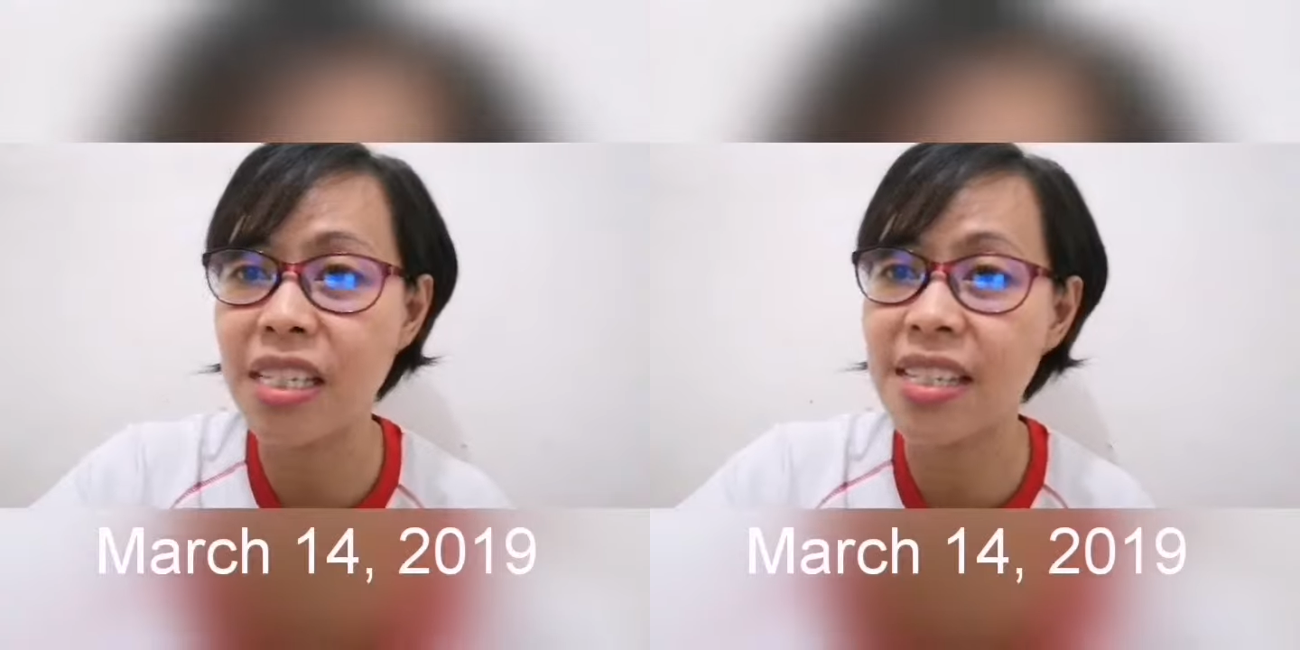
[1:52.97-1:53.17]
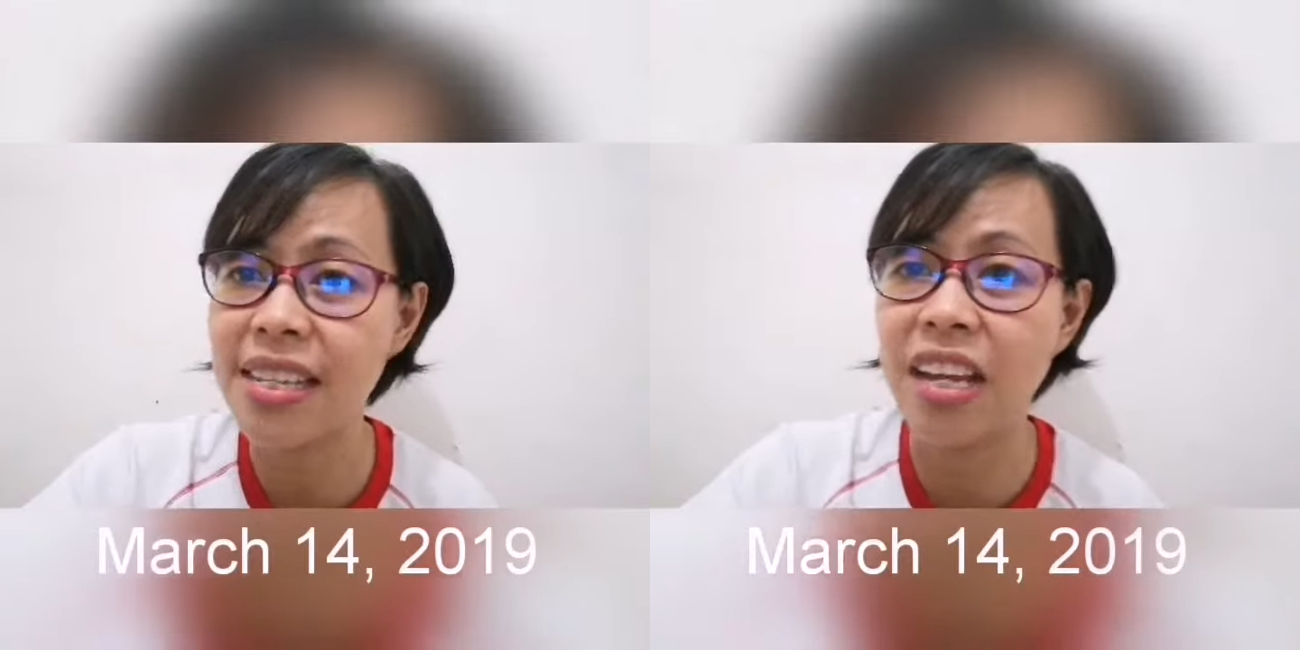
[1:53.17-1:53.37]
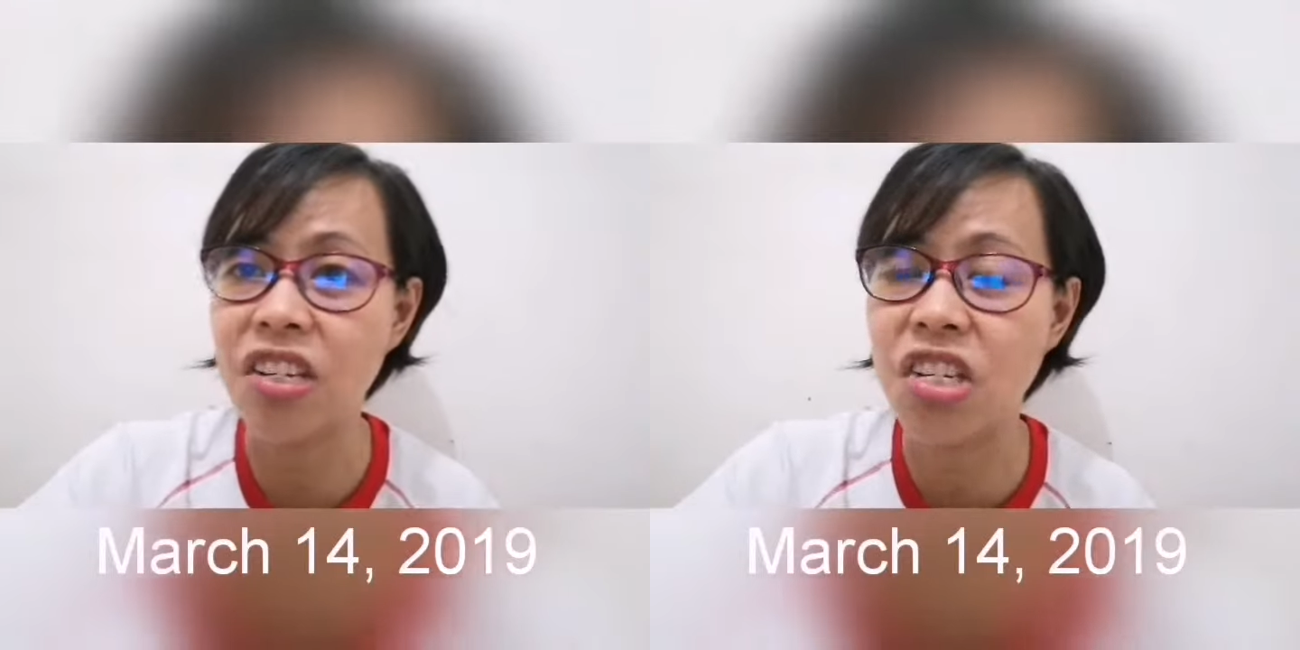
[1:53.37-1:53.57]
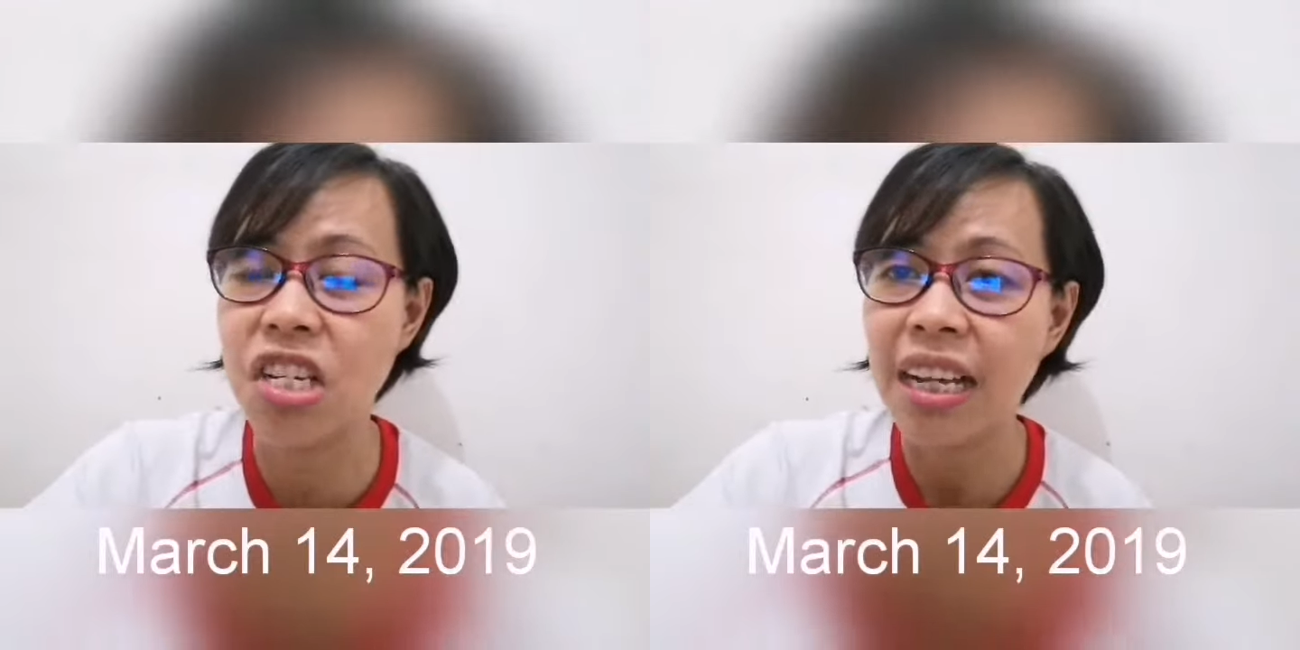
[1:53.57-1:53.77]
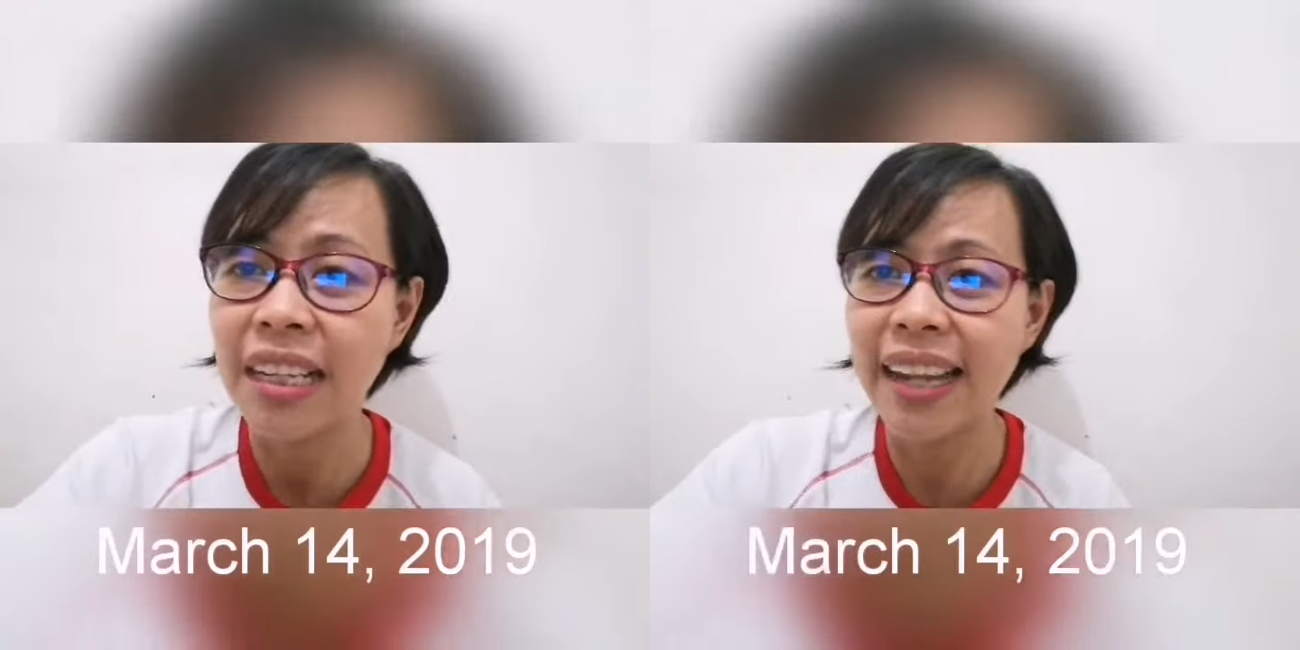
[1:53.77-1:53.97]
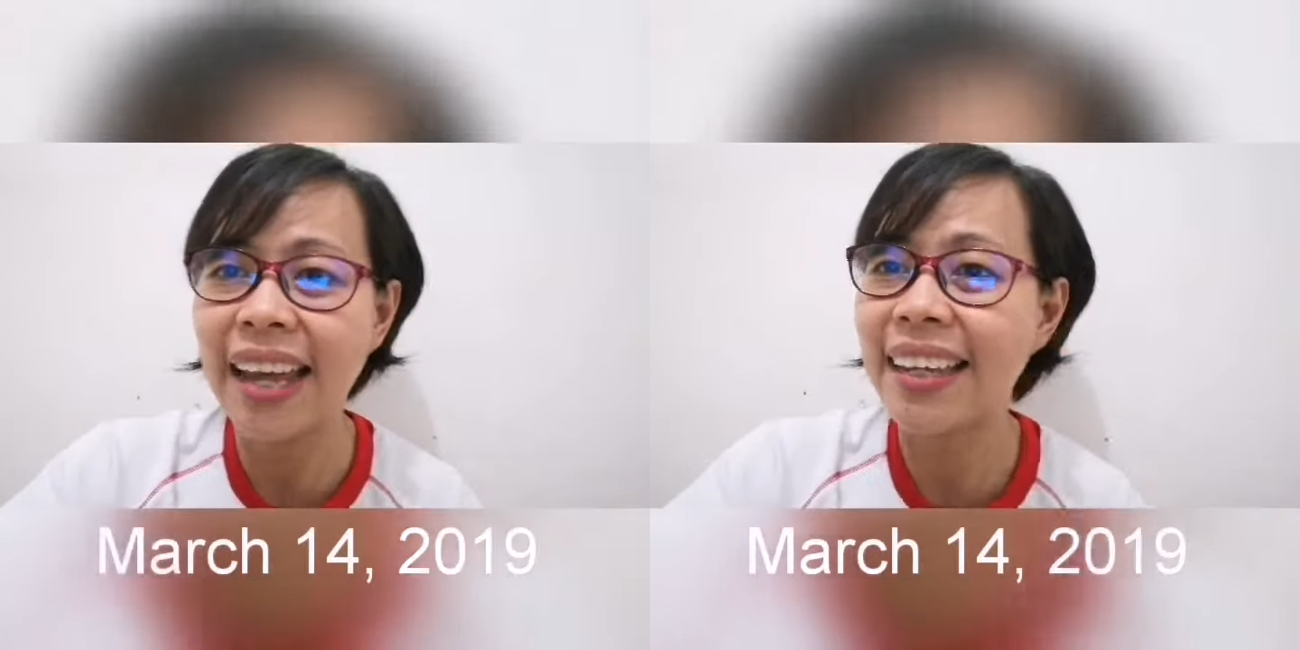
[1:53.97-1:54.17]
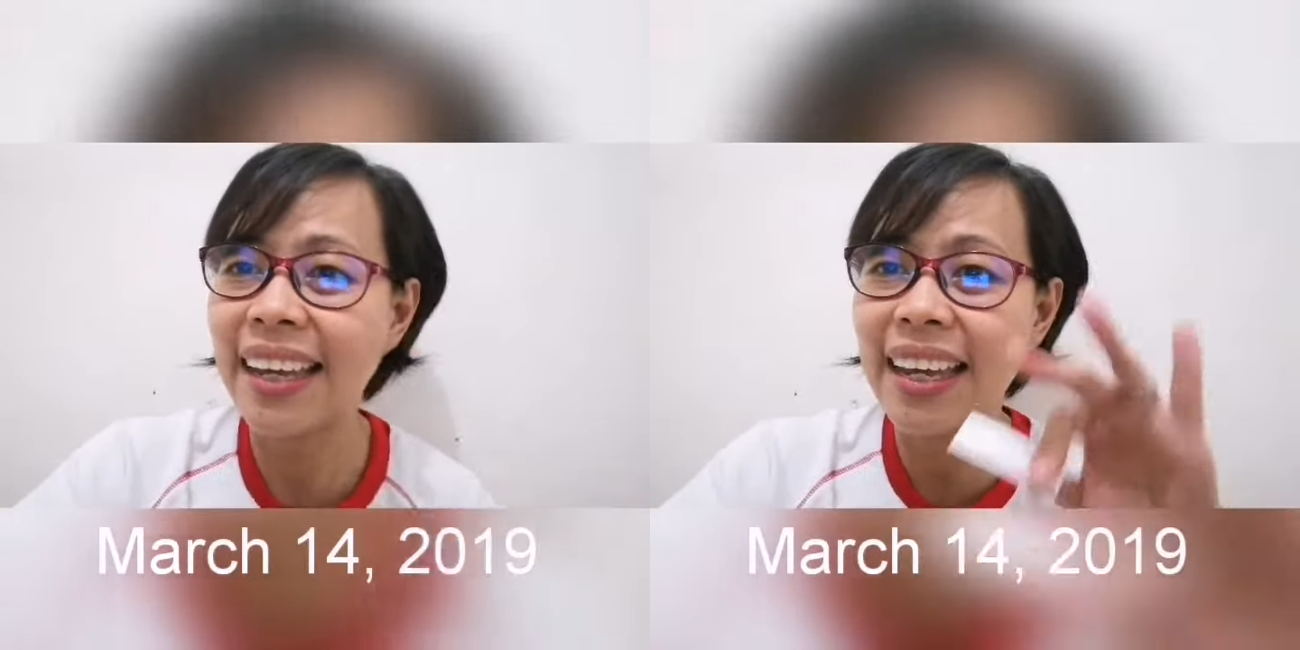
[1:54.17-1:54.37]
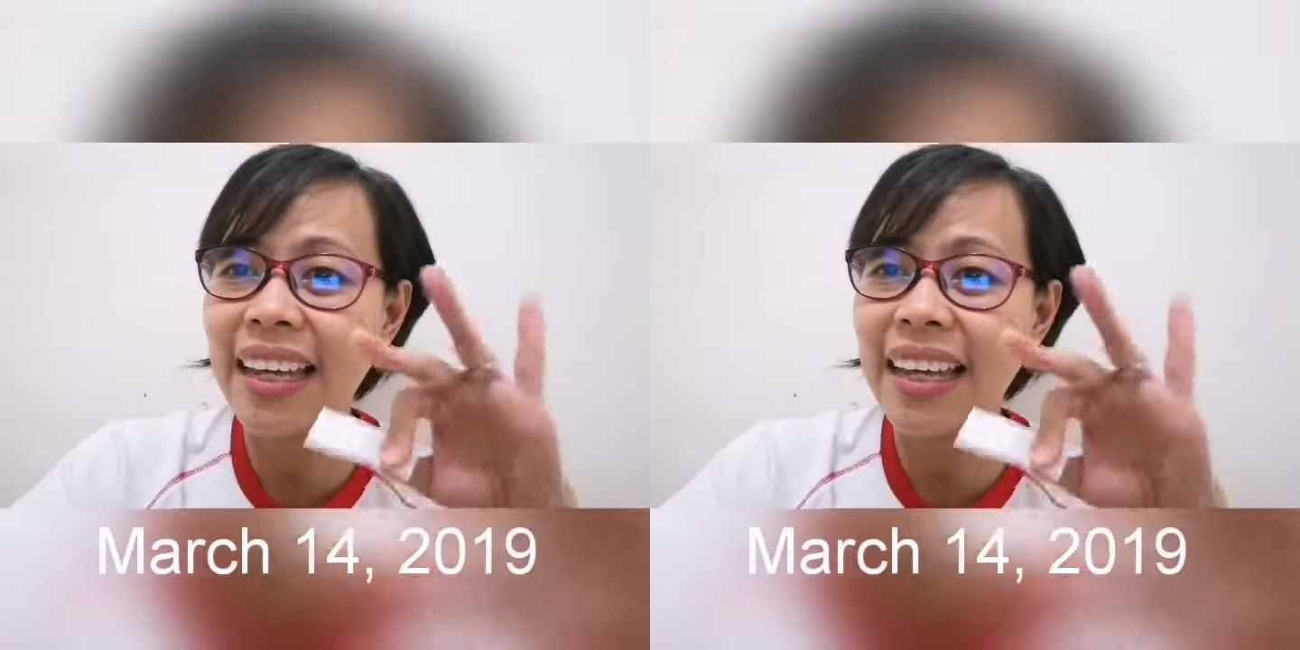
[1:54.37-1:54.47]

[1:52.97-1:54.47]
this stage. Like,